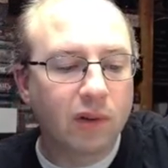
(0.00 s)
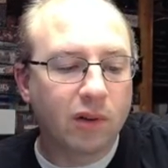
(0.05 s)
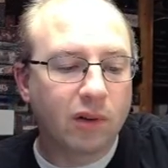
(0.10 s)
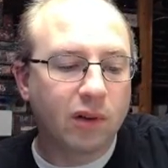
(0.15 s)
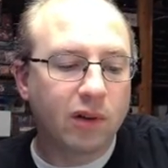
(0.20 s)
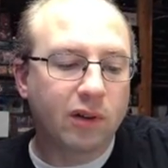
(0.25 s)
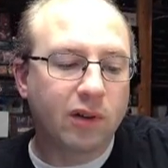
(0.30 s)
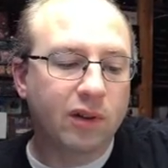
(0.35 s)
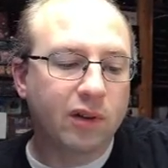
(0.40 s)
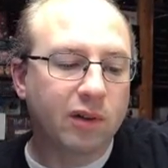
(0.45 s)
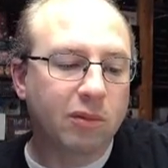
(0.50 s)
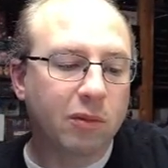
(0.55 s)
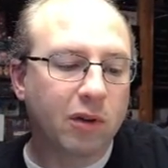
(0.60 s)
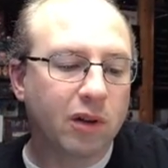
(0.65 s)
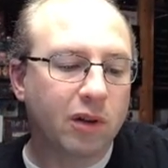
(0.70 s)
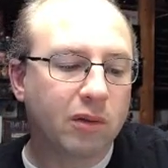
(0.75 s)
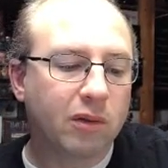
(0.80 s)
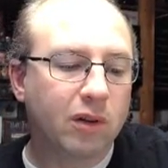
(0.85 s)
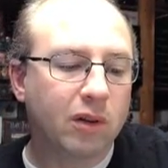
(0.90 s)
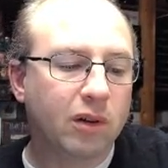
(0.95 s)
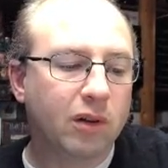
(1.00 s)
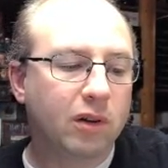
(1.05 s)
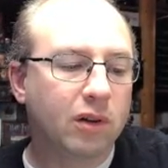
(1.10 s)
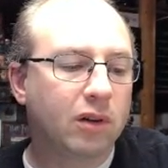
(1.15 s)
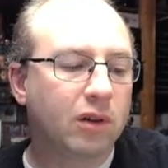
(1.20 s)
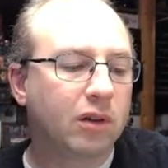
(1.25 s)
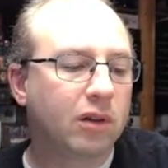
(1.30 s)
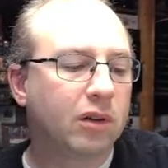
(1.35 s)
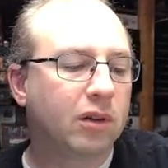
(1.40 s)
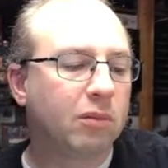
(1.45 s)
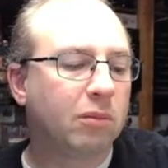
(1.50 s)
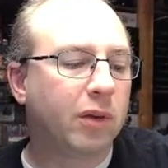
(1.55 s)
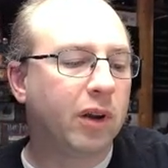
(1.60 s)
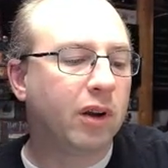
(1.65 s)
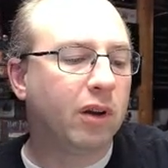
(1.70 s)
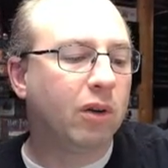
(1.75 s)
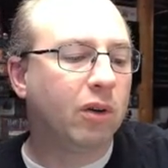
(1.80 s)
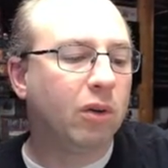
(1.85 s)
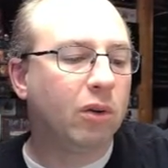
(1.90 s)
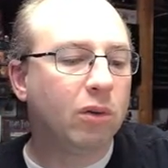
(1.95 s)
This is the smaller one? My
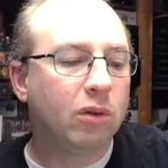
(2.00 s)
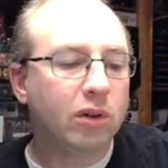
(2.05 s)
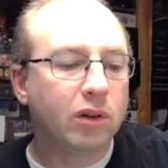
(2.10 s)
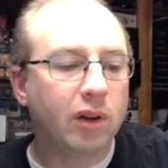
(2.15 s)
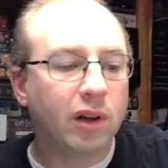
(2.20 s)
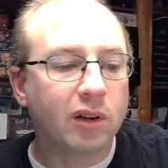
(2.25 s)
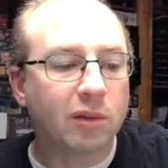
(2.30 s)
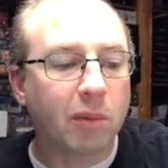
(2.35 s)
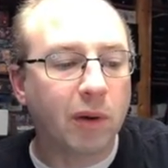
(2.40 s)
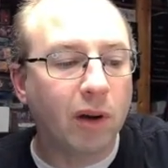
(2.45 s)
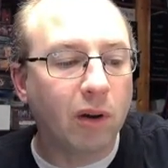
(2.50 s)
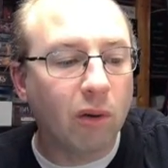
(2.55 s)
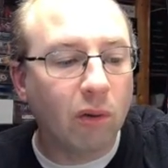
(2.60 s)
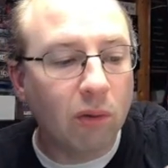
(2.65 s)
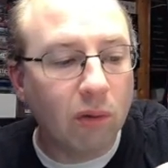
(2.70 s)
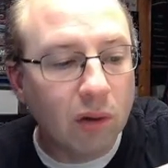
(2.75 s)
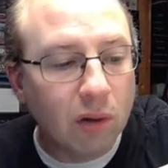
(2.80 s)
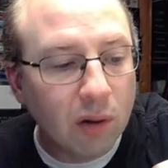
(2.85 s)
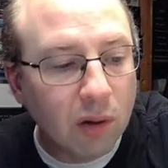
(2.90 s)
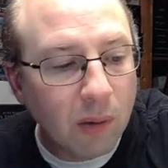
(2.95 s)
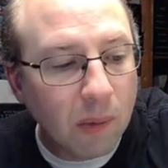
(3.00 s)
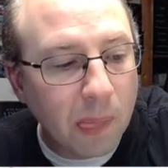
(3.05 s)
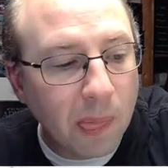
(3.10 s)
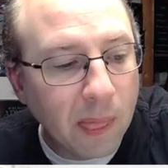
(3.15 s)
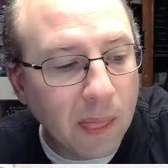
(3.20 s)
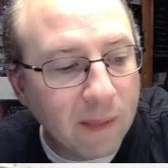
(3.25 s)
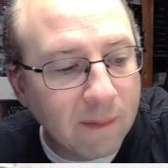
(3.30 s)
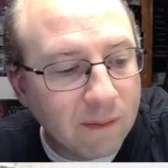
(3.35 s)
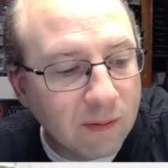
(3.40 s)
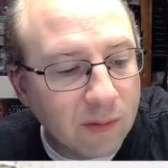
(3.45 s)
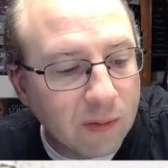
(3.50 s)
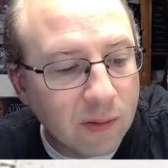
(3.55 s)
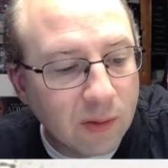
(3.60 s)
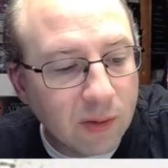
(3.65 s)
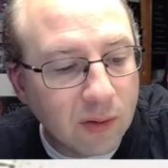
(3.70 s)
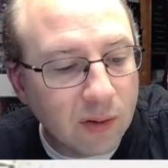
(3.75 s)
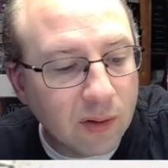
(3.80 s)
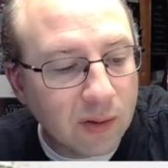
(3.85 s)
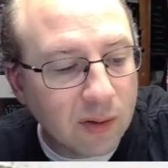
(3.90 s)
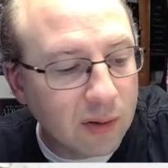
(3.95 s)
O? And that's my O.
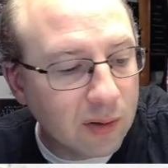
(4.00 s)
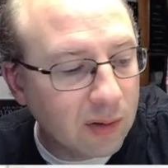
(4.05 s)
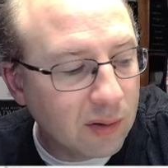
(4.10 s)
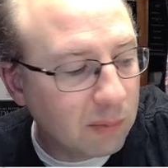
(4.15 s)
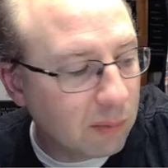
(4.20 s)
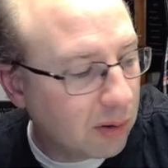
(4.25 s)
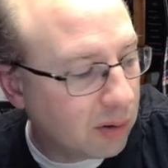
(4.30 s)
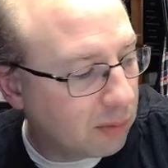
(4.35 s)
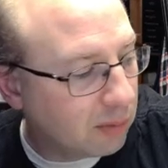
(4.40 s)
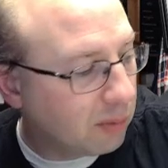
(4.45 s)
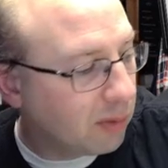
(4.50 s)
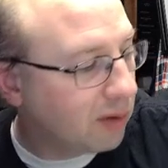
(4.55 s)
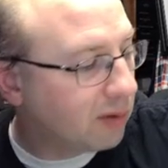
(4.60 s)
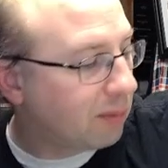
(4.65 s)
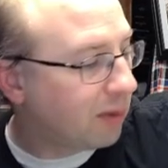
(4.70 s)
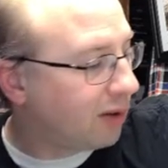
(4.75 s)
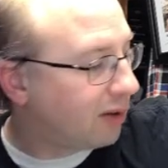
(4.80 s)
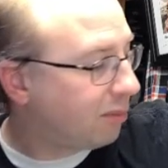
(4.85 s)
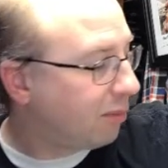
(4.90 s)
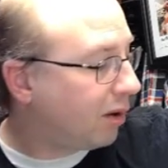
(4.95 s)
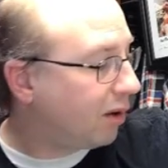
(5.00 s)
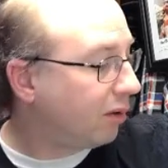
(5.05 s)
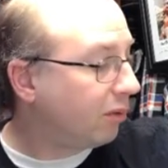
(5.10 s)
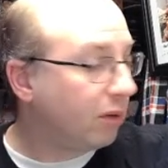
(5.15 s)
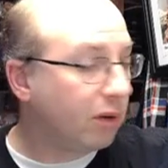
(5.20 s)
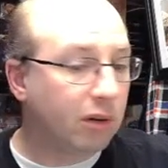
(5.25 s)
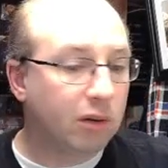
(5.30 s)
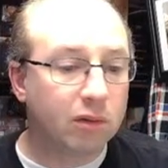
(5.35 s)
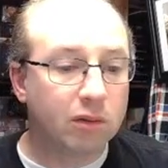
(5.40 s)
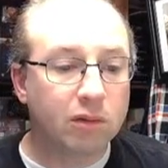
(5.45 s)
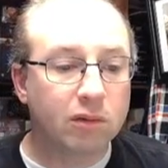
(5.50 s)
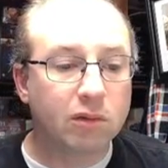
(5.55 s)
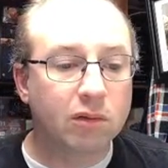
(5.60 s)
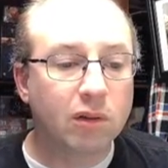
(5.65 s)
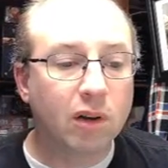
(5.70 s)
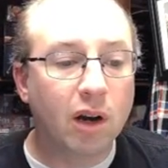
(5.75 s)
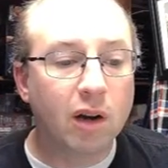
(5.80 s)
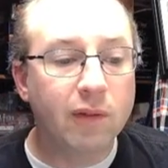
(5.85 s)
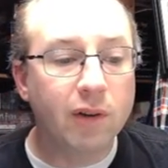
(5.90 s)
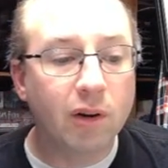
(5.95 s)
Is he smaller? Where's my smaller one?
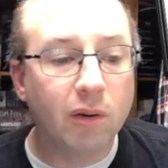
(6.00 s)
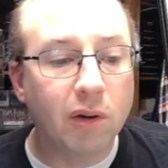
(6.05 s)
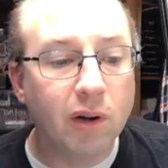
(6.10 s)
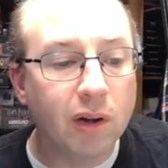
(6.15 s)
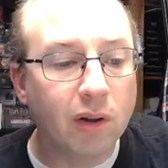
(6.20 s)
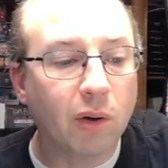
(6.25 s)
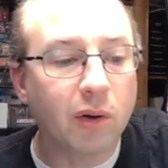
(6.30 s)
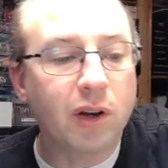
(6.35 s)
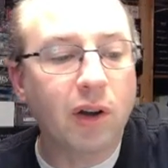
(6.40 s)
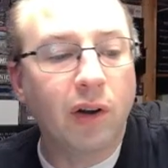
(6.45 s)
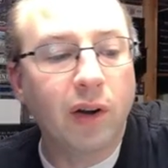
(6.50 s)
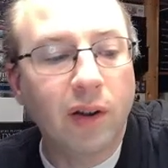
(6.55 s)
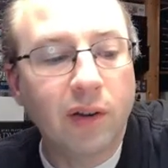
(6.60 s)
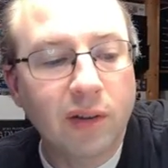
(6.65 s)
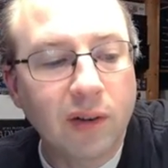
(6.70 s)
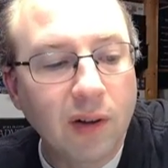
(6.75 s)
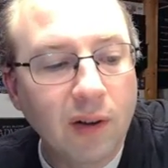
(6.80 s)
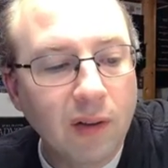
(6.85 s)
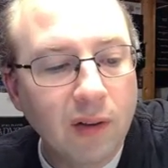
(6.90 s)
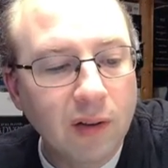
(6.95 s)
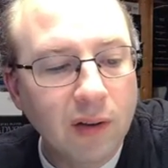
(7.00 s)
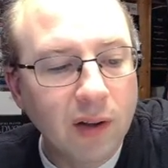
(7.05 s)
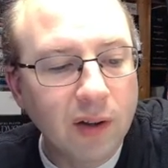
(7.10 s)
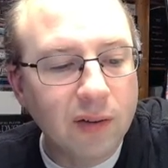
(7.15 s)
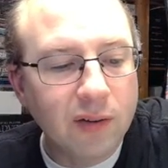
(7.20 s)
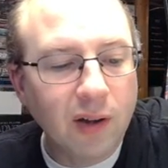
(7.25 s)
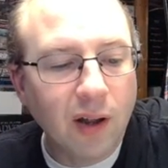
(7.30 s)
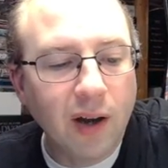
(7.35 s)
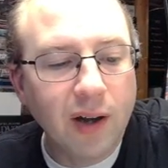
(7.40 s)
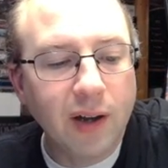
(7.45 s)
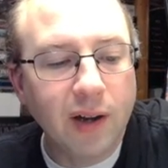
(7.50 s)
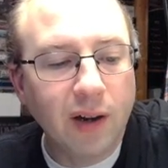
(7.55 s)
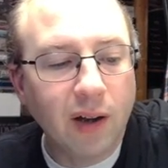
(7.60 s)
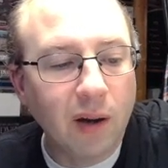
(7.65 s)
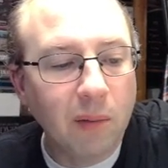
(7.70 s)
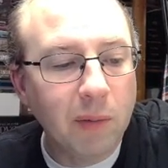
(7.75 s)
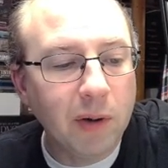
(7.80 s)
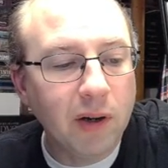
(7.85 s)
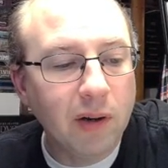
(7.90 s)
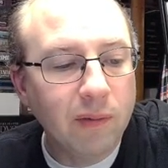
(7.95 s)
I don't even know where it is. Oh, here it is. It's hiding
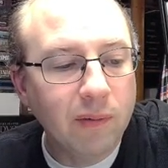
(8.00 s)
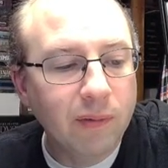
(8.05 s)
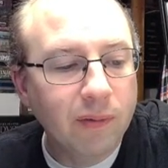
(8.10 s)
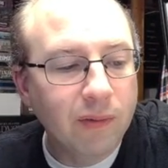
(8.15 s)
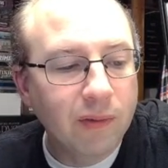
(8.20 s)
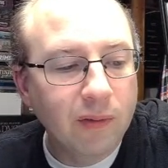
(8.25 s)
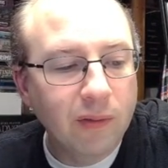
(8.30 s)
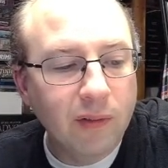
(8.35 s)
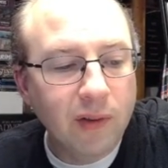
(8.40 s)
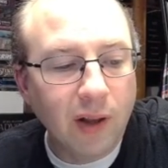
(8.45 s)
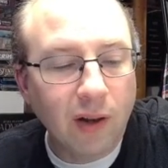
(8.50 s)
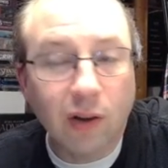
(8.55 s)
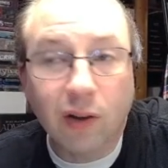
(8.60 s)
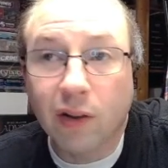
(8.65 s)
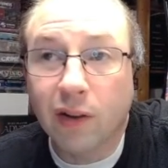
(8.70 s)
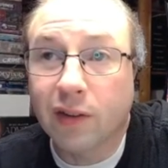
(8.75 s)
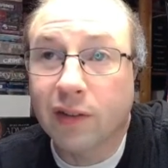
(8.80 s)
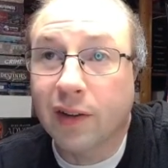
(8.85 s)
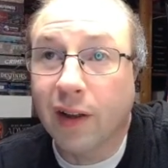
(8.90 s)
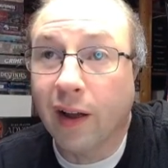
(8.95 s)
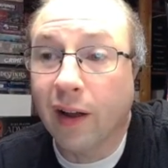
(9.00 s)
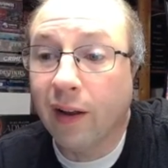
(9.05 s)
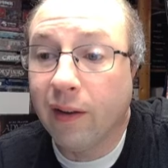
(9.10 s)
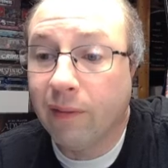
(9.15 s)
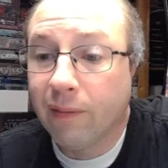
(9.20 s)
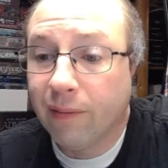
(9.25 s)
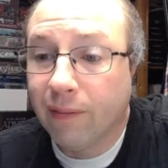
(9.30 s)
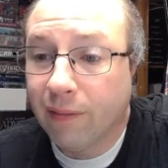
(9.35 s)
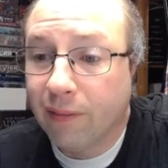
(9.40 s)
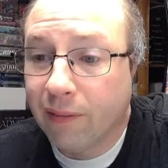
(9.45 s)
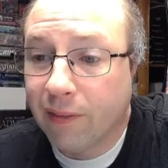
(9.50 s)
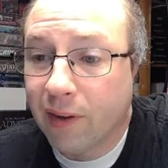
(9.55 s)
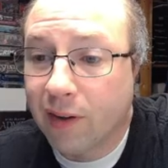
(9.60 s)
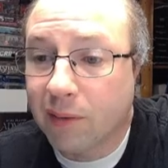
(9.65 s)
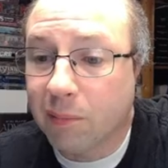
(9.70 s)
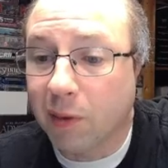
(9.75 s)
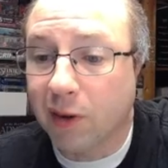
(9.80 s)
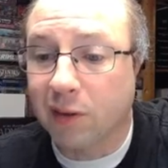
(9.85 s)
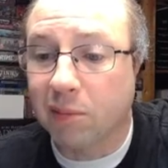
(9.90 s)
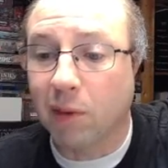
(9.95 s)
on me. Yeah, look at this guy. This is
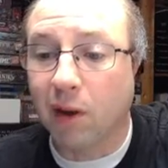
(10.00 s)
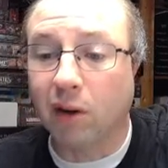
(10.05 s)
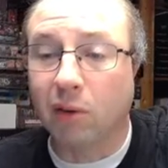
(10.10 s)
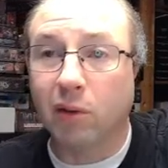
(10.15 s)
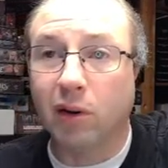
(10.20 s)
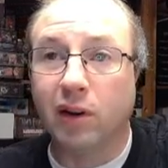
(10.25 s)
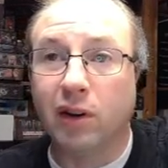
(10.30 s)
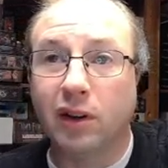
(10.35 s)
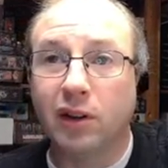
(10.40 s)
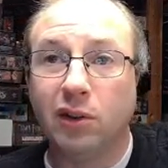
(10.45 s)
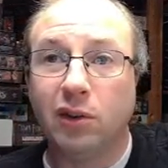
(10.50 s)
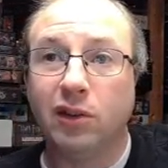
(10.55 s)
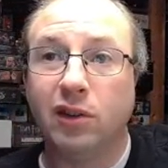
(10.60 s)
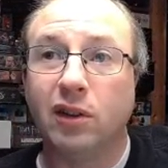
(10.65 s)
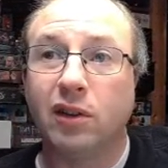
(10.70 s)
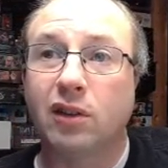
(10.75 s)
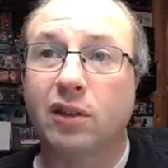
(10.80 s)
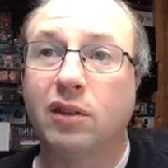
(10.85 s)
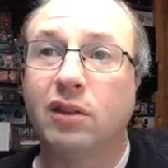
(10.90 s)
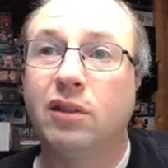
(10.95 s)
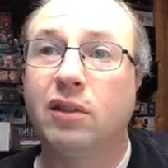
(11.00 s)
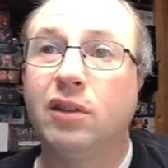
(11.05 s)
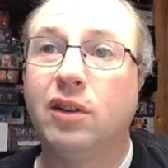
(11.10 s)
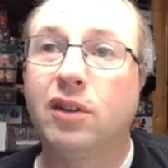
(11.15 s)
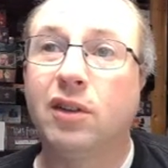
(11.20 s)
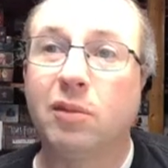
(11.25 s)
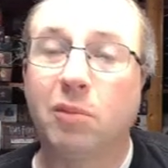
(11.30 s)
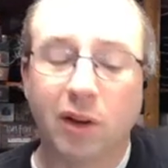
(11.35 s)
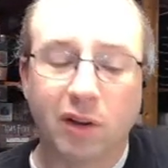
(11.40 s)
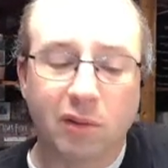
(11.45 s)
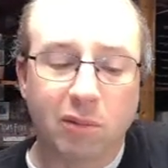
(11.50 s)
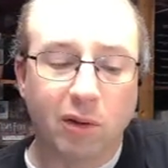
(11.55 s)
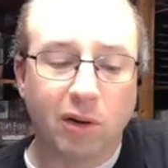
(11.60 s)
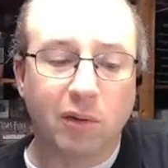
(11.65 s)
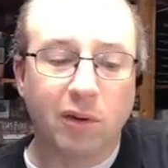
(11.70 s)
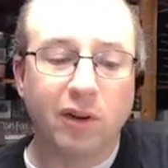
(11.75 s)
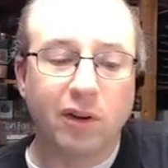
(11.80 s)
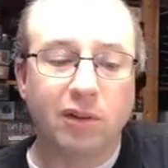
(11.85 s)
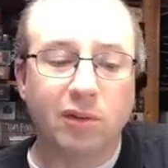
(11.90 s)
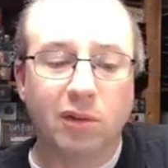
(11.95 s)
my smaller one. I use this. This is my smaller
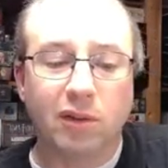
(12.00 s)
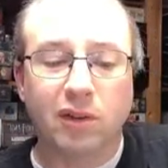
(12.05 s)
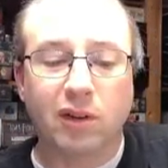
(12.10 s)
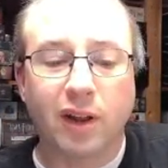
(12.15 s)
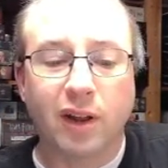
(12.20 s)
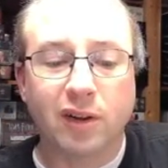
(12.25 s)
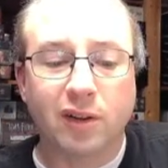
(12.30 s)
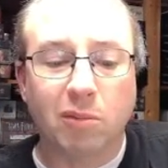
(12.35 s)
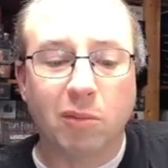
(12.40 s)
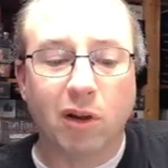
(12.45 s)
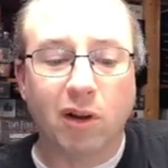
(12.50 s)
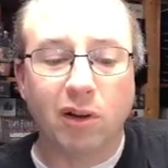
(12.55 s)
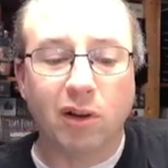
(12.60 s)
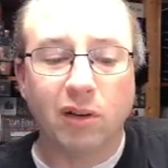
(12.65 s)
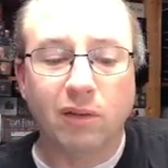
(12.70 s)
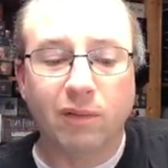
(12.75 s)
one. This one's a lot smaller.